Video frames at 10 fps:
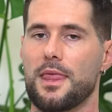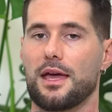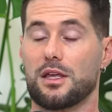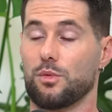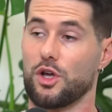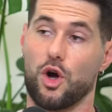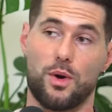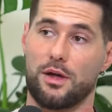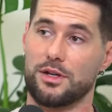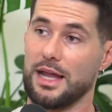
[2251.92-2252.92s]
And he would go
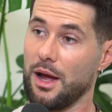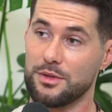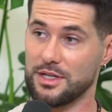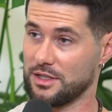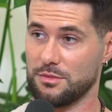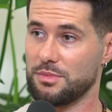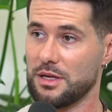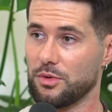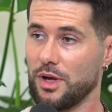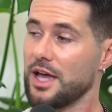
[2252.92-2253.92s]
around announcing to
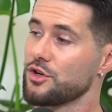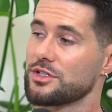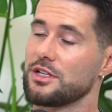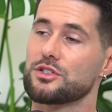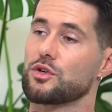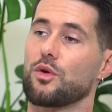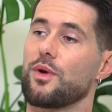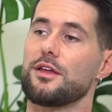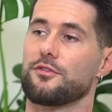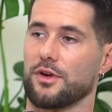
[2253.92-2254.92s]
people, hey, your sins are
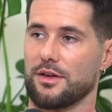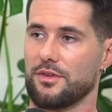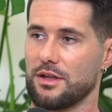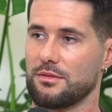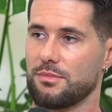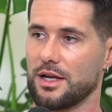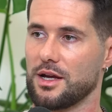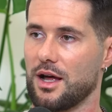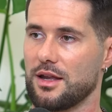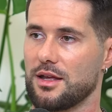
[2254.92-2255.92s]
already forgiven by
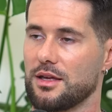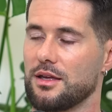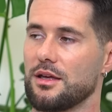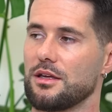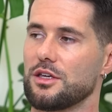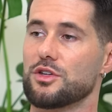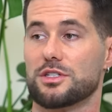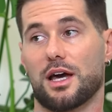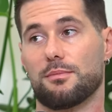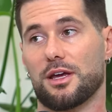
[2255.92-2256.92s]
God. You
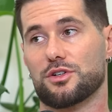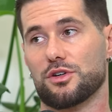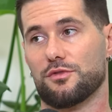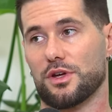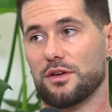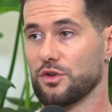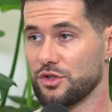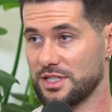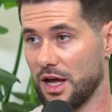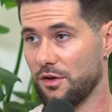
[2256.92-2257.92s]
just got to make sure you forgive
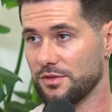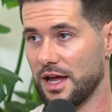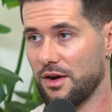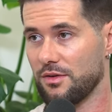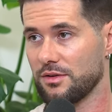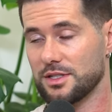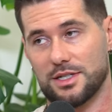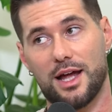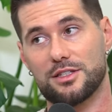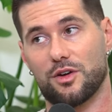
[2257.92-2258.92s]
yourself now because
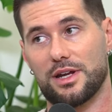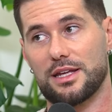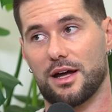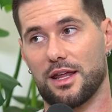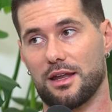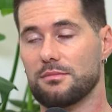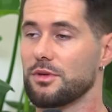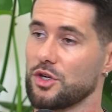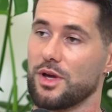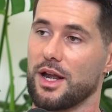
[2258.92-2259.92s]
God's already done it,
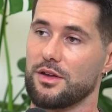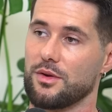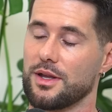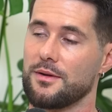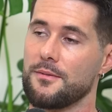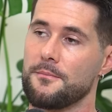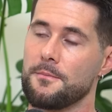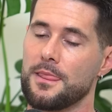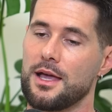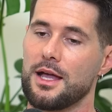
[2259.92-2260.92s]
but you got to do it.
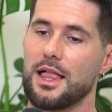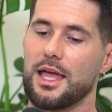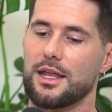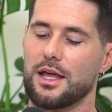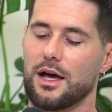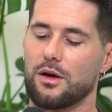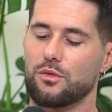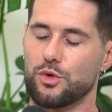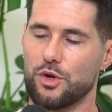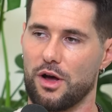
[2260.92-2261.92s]
And uh,
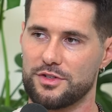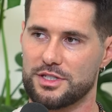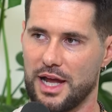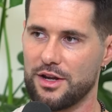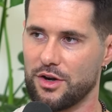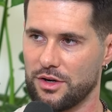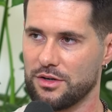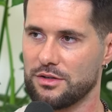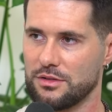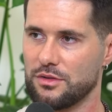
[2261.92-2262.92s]
Rudolf
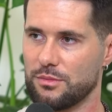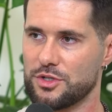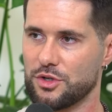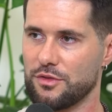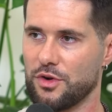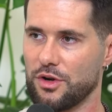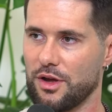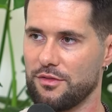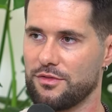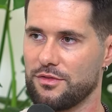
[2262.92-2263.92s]
Steiner, who I'm sure you've heard
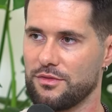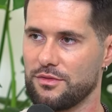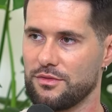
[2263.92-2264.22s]
of.